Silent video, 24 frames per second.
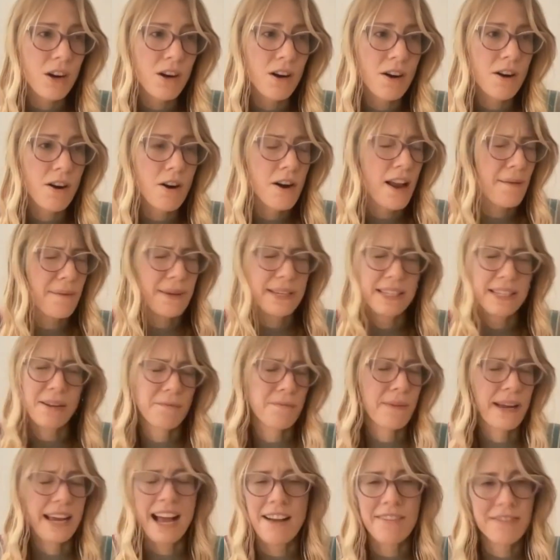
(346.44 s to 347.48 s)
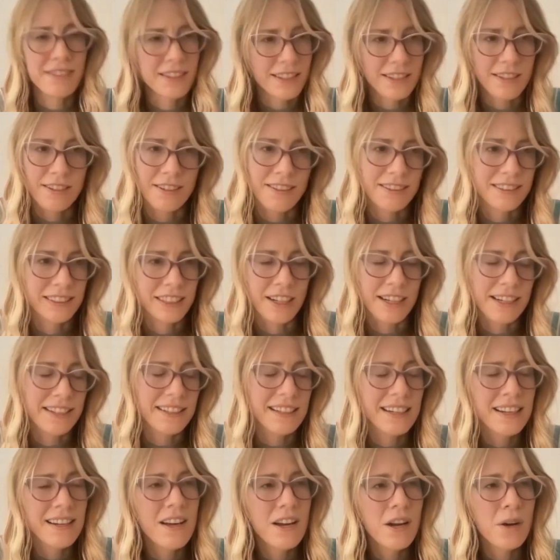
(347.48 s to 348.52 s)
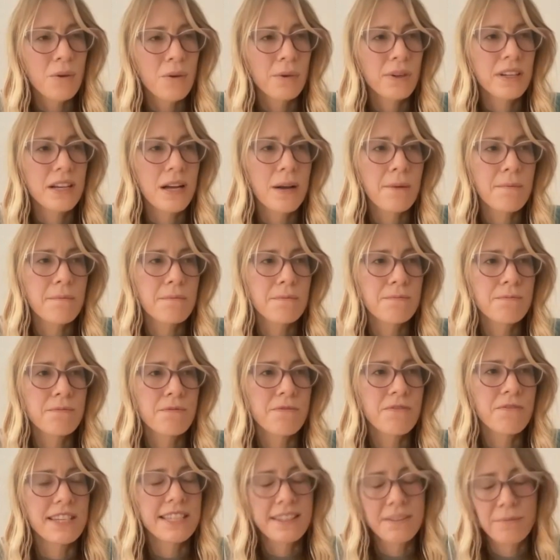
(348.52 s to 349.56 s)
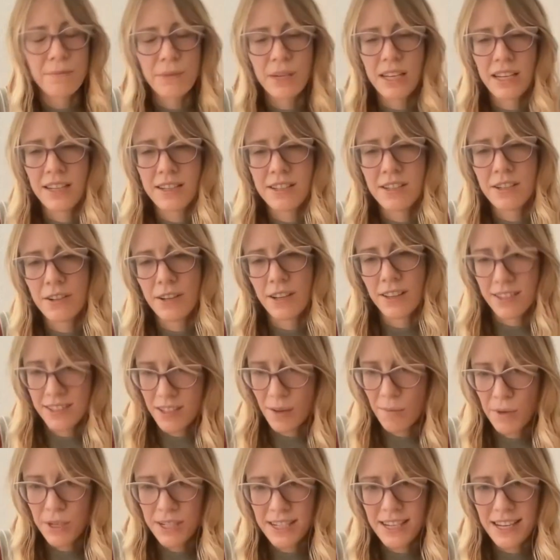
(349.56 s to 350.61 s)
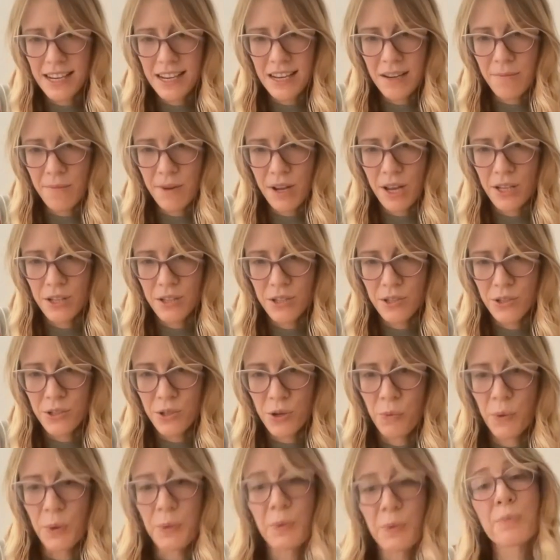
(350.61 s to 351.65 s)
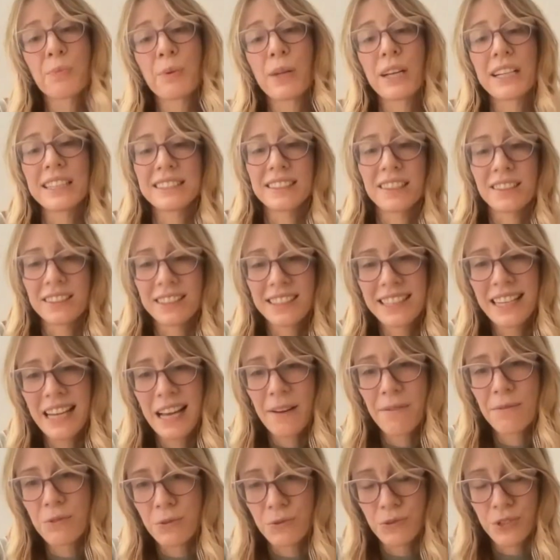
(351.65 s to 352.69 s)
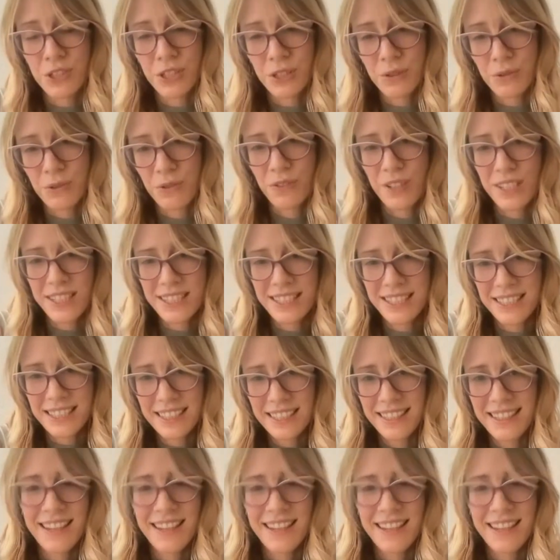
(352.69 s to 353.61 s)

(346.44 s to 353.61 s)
or not my step, my half sister, sorry, would come visit me during the summertime, and so we would play Zelda games when she would visit.